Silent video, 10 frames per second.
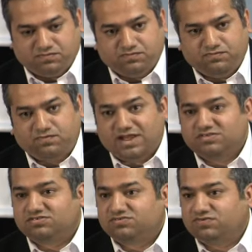
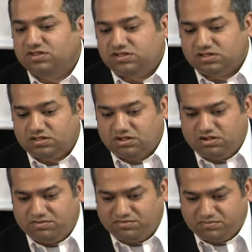Once we,
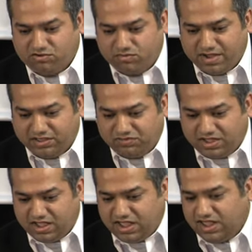oh, by the
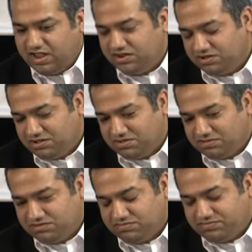way, and
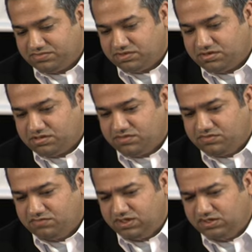
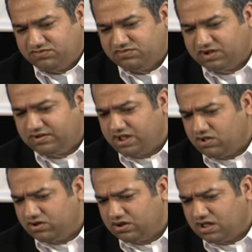we shut
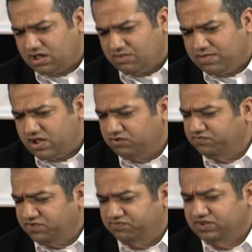down about
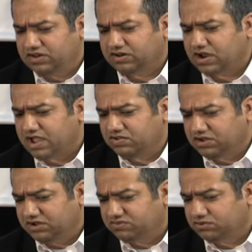15 CRA
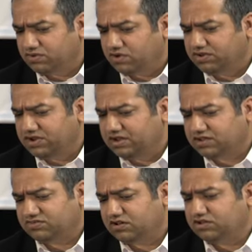units throughout the
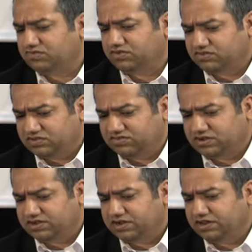data center, which
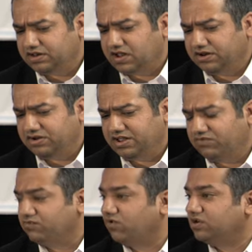resulted in
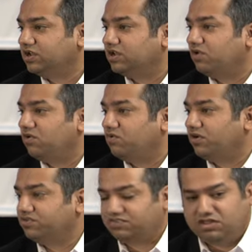114
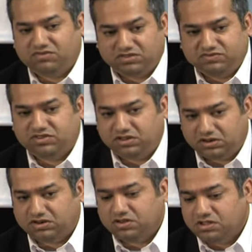kilowatt savings
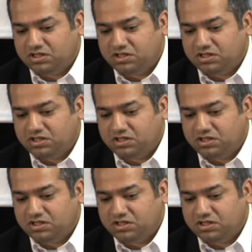in